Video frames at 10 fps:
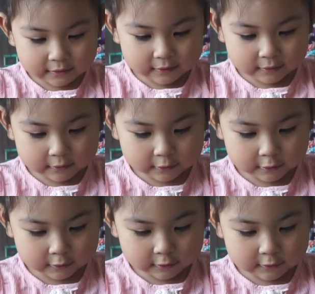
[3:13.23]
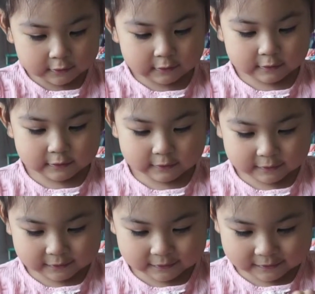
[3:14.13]

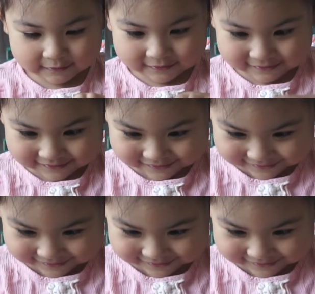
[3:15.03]
(no one is talking)